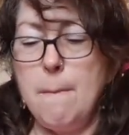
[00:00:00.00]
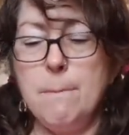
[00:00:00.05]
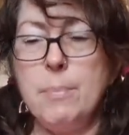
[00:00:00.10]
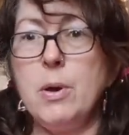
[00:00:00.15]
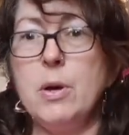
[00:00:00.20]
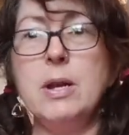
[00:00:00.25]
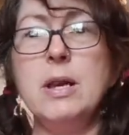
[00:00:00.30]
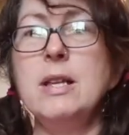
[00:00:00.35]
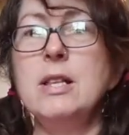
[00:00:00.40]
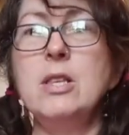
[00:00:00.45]

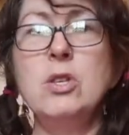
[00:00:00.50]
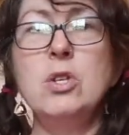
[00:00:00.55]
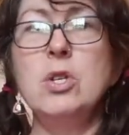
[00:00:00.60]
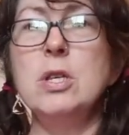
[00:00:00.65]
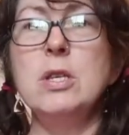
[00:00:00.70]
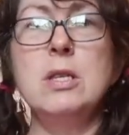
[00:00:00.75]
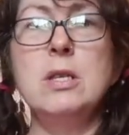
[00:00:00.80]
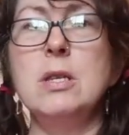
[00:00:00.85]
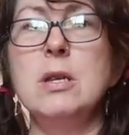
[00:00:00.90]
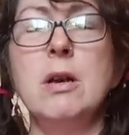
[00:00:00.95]
But it's
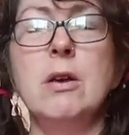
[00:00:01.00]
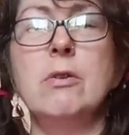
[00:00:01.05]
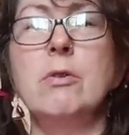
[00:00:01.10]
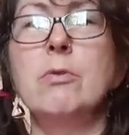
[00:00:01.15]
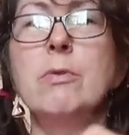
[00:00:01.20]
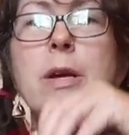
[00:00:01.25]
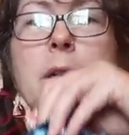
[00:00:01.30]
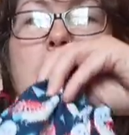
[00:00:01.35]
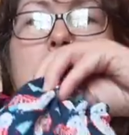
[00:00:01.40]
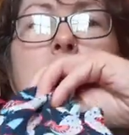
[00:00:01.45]
just a
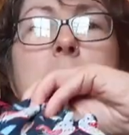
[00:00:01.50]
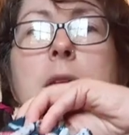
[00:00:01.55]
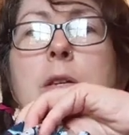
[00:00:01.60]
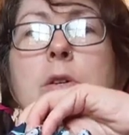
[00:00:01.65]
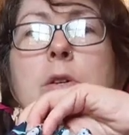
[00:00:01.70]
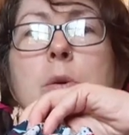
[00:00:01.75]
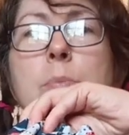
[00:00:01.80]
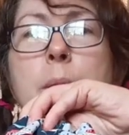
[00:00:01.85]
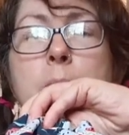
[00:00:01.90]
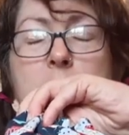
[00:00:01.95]
great
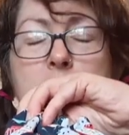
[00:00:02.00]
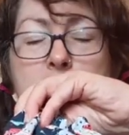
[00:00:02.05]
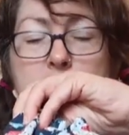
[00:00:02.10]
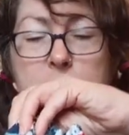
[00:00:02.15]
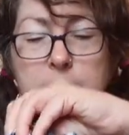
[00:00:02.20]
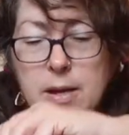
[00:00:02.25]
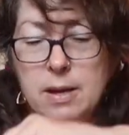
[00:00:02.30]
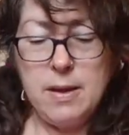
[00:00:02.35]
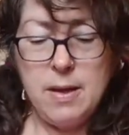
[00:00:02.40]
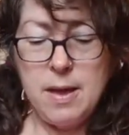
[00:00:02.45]
little
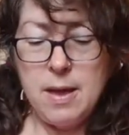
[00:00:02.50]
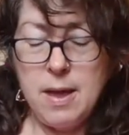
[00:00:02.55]
bag.